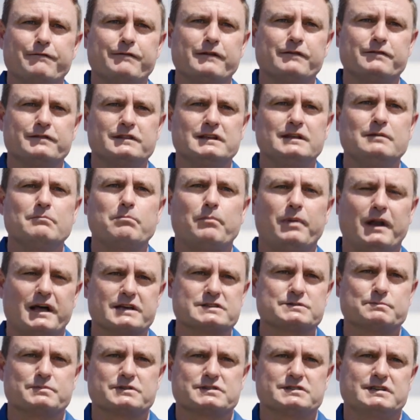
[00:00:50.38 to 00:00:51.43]
fifteen
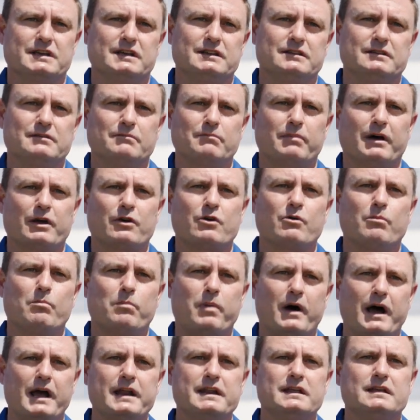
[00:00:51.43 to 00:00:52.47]
plus percent by
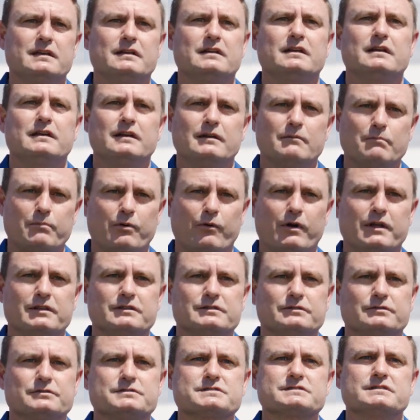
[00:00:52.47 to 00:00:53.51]
combining
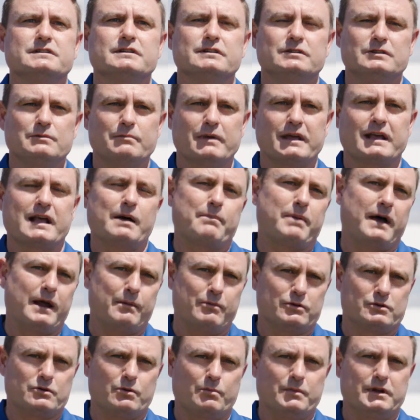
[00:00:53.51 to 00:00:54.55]
parentals to make up
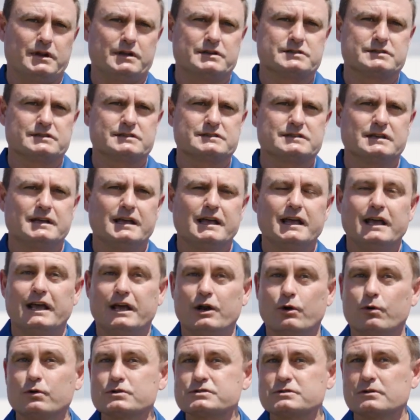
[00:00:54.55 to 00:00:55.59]
hybrid combinations.
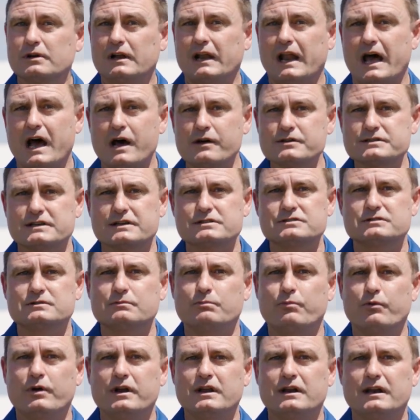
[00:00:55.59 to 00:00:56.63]
It also allows us to
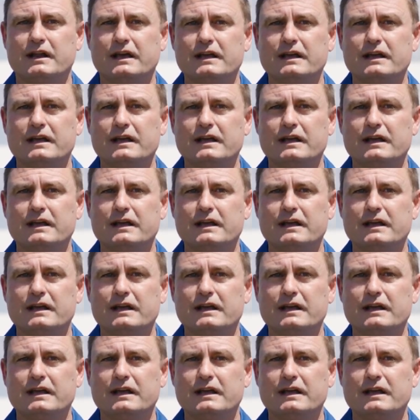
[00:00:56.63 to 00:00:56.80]
bring